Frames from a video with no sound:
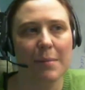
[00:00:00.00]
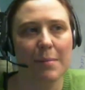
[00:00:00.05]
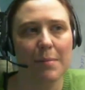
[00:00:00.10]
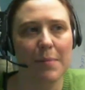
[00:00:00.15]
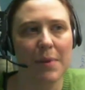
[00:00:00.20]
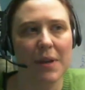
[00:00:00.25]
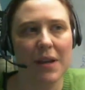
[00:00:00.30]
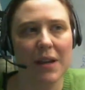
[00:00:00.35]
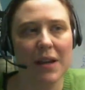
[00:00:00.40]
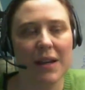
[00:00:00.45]

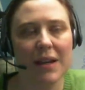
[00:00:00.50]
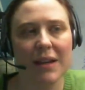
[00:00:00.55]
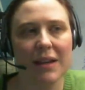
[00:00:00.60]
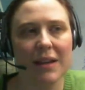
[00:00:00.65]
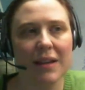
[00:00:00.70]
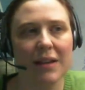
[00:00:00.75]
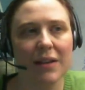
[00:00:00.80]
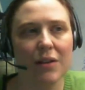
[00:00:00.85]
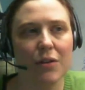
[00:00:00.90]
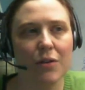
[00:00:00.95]

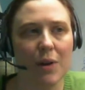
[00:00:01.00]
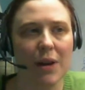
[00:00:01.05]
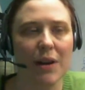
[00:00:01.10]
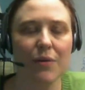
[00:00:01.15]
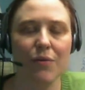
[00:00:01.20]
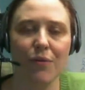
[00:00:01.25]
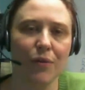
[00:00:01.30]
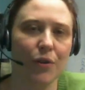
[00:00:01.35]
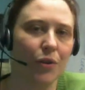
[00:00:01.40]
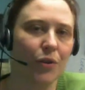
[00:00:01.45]
being
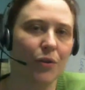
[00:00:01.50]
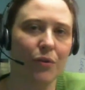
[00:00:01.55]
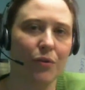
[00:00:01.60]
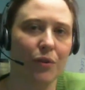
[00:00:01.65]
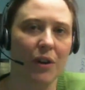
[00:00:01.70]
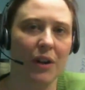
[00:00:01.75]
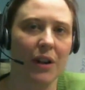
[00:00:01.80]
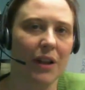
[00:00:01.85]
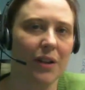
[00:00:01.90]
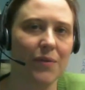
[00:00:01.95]
grateful
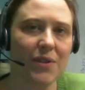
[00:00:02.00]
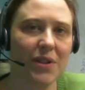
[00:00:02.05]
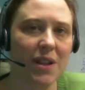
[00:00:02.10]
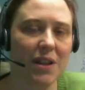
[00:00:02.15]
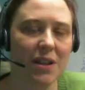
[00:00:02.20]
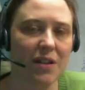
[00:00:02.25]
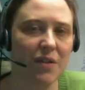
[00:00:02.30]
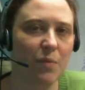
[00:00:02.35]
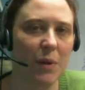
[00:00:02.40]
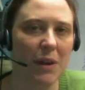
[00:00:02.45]
for gifts
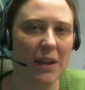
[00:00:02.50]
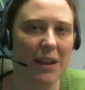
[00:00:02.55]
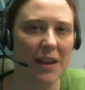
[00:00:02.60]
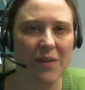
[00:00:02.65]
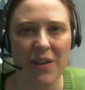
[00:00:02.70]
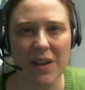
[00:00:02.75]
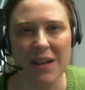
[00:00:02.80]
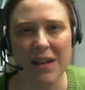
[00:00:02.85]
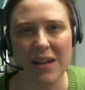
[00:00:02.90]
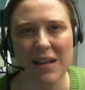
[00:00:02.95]
that you've been
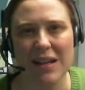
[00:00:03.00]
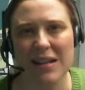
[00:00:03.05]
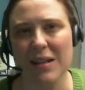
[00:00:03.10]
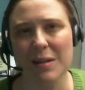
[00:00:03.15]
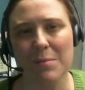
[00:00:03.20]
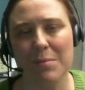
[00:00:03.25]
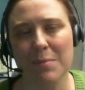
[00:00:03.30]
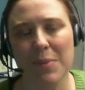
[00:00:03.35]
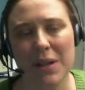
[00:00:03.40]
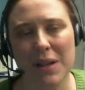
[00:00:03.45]
given
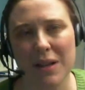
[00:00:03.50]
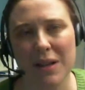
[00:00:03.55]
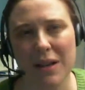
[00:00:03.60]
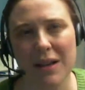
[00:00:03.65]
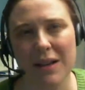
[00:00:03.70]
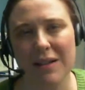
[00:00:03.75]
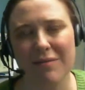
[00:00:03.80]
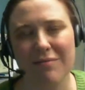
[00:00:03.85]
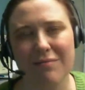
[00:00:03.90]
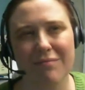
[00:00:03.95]
isn't
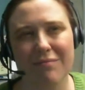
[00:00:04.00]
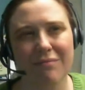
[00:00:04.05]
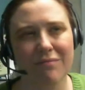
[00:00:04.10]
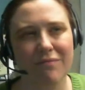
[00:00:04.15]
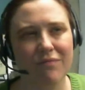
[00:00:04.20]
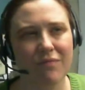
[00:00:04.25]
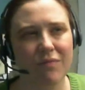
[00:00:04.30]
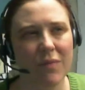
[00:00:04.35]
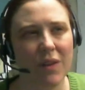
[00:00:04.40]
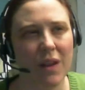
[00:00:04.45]
being
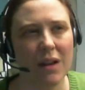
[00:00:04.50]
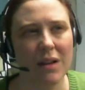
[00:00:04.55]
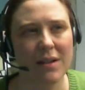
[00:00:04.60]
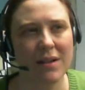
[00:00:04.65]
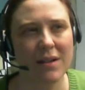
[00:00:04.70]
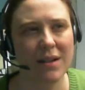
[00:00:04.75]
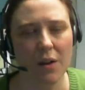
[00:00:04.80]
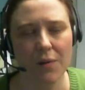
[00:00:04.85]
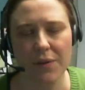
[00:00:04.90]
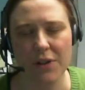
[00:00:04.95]

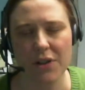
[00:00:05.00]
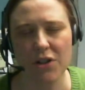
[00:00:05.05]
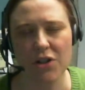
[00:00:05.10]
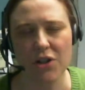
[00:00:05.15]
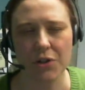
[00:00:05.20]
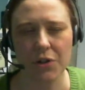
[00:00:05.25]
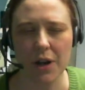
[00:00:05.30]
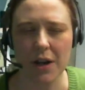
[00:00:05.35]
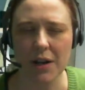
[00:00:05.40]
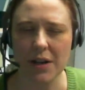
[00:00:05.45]
selfish or
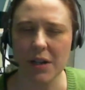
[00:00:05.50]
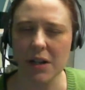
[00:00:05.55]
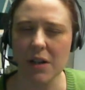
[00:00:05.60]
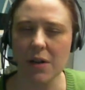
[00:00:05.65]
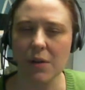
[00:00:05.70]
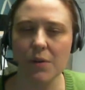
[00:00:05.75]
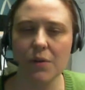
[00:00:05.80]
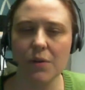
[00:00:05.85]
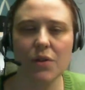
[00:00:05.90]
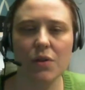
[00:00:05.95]

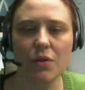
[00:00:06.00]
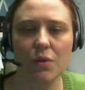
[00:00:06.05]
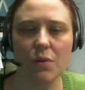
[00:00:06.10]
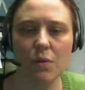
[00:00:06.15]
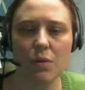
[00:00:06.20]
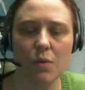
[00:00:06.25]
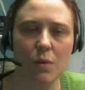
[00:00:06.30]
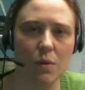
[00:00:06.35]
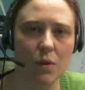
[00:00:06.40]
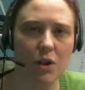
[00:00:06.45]
grandiose
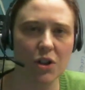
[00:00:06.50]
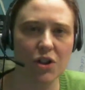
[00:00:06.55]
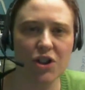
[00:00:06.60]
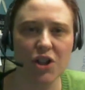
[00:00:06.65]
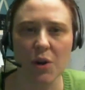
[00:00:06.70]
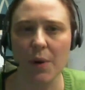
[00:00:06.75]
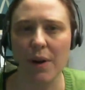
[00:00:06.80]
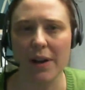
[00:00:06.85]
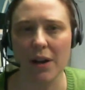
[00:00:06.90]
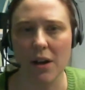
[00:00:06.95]
or
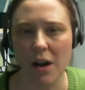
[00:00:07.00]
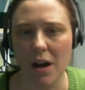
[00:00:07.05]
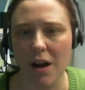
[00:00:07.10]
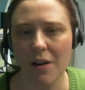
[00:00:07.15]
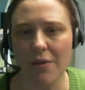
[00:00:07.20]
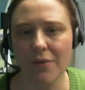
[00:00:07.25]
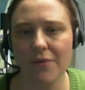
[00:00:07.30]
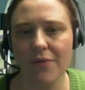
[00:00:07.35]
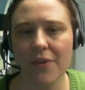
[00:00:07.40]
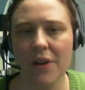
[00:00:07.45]
showing
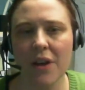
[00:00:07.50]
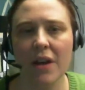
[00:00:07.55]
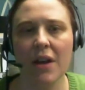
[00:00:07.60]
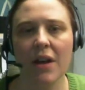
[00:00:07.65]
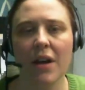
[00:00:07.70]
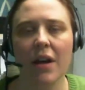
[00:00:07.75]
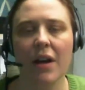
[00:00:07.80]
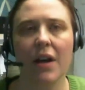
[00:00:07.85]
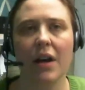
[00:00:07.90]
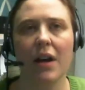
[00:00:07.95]
off.
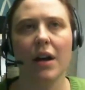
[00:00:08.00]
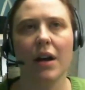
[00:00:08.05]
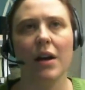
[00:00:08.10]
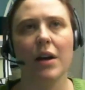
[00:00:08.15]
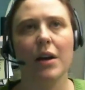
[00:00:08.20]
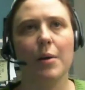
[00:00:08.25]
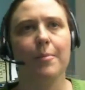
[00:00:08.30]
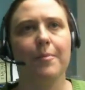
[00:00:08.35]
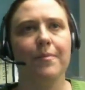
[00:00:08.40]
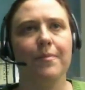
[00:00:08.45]

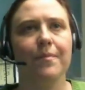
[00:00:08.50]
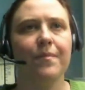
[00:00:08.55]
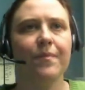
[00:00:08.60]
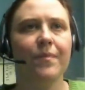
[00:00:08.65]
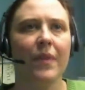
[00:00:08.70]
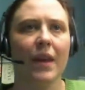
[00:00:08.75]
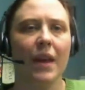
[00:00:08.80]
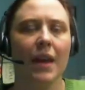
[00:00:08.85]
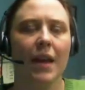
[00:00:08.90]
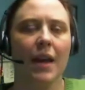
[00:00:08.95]

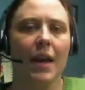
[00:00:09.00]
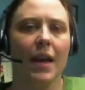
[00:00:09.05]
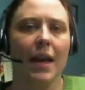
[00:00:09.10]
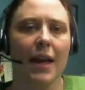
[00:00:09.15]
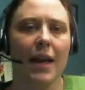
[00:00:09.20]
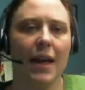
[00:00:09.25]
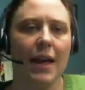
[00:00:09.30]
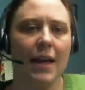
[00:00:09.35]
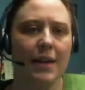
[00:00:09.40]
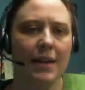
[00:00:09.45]

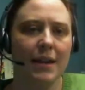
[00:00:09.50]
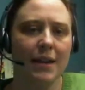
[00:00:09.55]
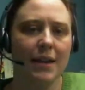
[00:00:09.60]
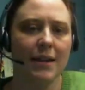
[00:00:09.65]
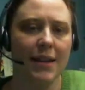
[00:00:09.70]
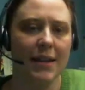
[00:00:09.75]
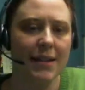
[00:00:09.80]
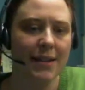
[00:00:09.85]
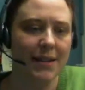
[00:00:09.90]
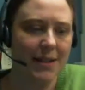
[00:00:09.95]
And
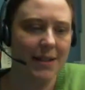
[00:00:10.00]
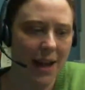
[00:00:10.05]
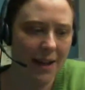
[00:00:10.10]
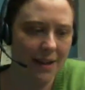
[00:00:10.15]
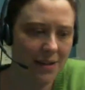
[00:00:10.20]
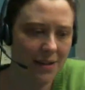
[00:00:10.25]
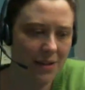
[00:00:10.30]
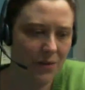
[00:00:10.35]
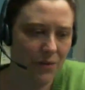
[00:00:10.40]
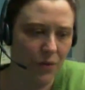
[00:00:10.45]
this
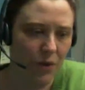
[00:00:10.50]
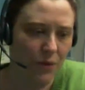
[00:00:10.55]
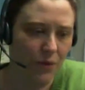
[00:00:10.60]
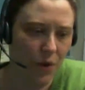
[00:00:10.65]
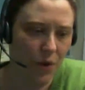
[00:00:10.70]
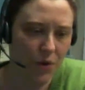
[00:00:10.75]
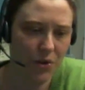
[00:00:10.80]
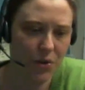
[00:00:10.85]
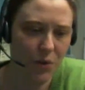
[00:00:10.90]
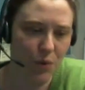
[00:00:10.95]
text, for
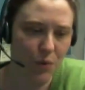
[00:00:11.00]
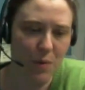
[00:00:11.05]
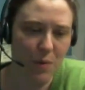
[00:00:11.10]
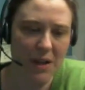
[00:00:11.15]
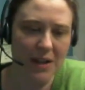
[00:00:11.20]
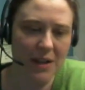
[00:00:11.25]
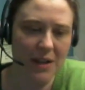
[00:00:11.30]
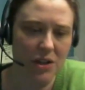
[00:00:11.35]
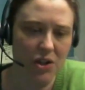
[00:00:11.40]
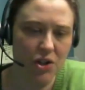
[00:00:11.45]
folks who've
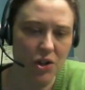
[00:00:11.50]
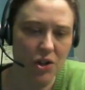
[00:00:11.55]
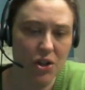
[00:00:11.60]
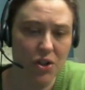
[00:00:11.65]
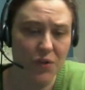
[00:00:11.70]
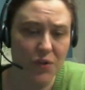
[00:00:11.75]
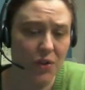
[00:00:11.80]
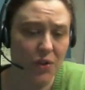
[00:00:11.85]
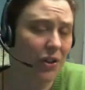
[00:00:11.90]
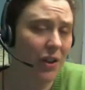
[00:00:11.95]
been in the church
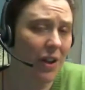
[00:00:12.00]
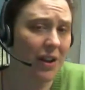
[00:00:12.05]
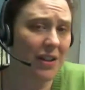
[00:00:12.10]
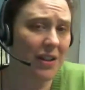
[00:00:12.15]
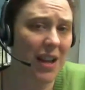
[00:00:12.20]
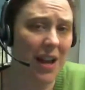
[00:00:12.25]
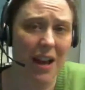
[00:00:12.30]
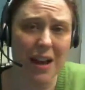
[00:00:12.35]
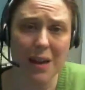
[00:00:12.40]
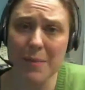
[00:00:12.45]
for a long
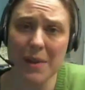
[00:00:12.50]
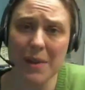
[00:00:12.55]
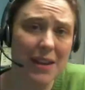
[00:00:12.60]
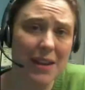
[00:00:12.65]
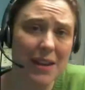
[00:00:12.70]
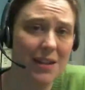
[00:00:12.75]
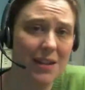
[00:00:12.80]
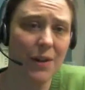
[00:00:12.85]
time, is